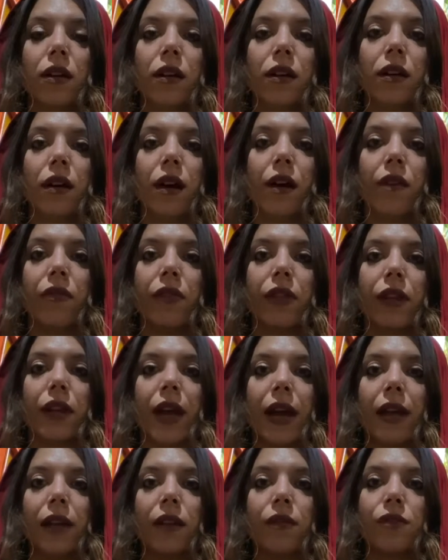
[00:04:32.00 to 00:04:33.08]
of the
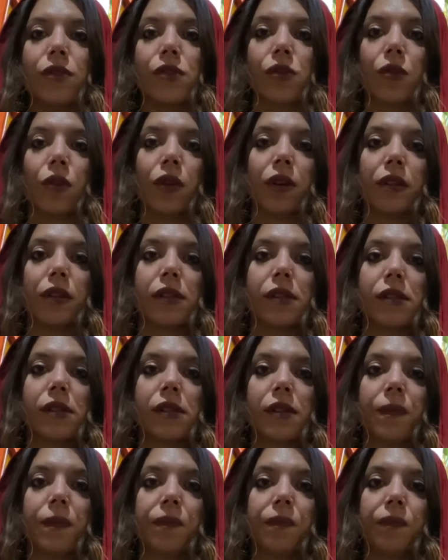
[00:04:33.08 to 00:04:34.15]
Nine of Swords.
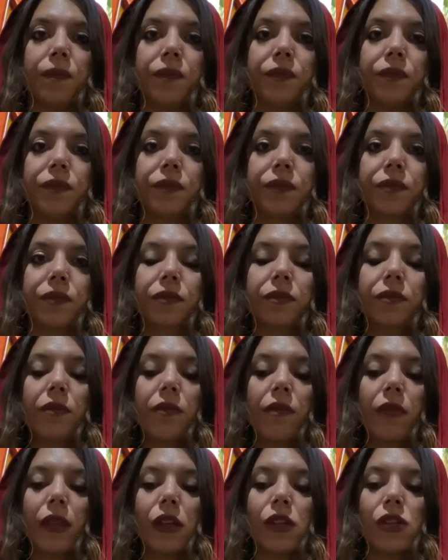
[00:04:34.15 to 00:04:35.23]

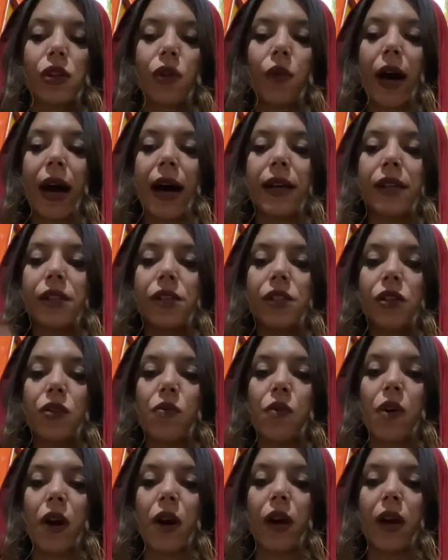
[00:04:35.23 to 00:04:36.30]
So as you
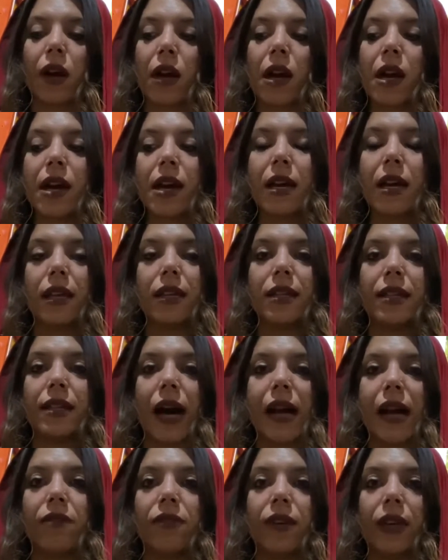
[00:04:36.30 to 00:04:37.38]
are
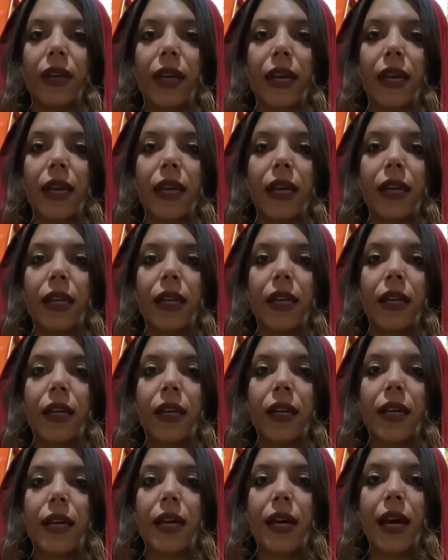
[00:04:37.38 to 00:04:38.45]
diving in
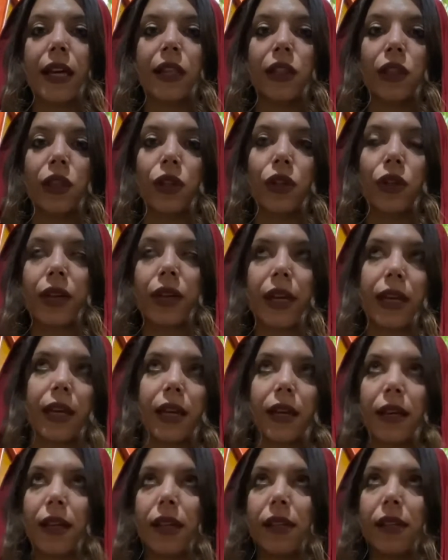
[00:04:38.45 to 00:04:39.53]
and looking
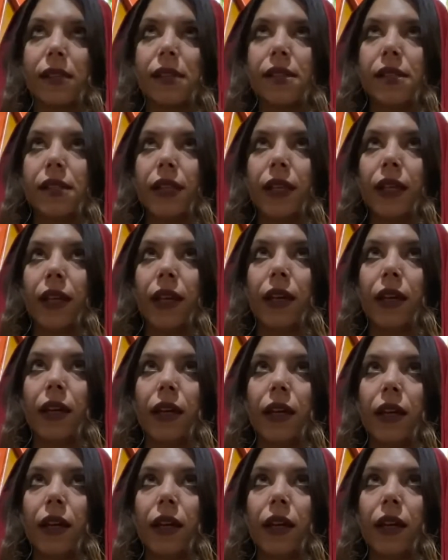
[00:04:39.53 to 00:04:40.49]
and seeing,